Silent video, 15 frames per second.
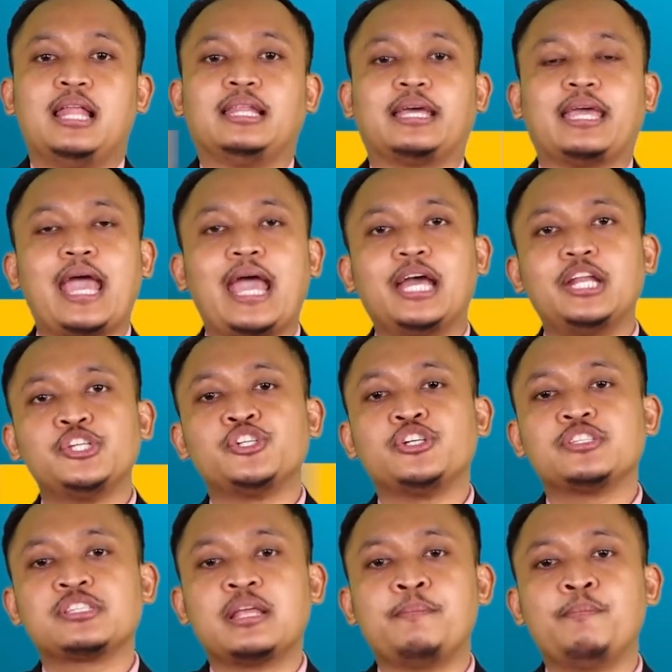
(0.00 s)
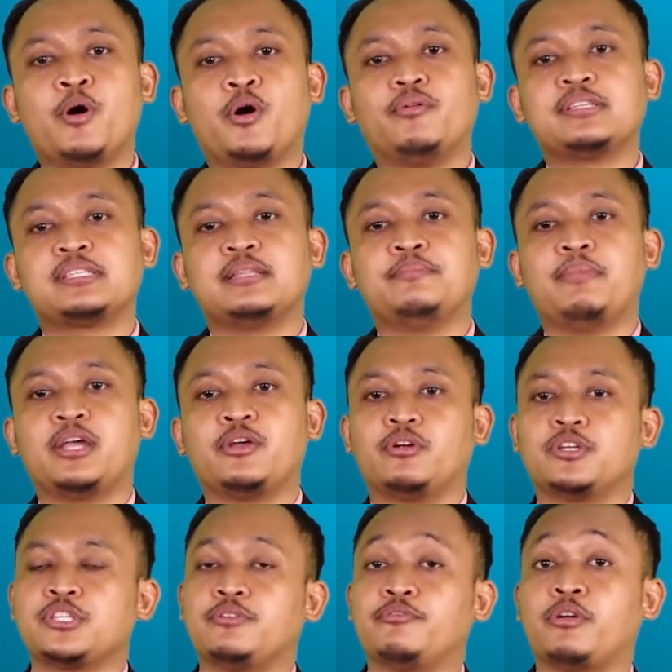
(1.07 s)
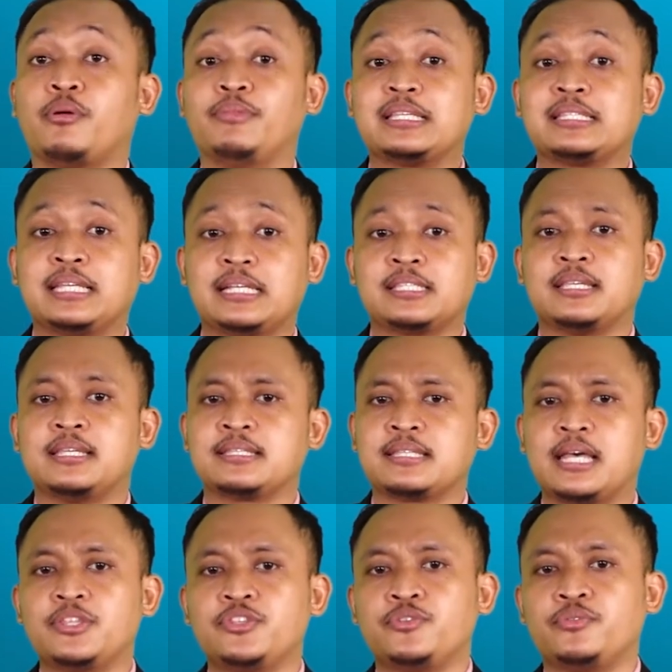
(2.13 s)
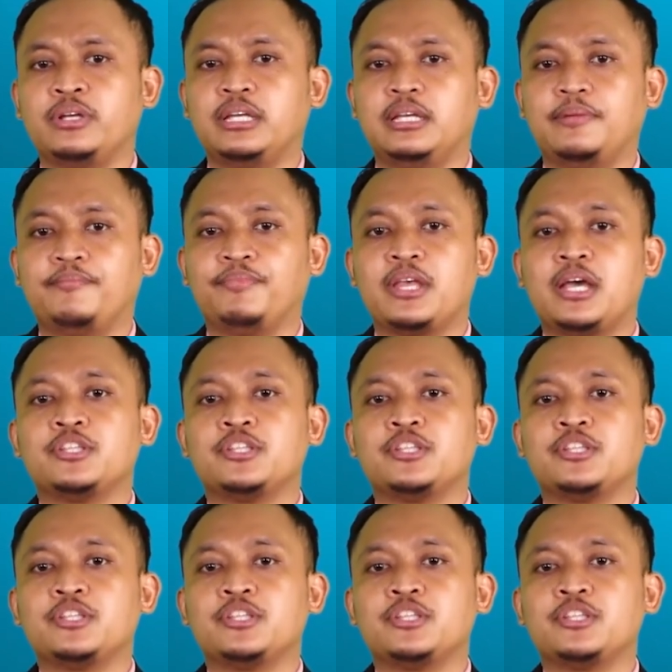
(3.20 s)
Like ancient and more recent migration from the 16th century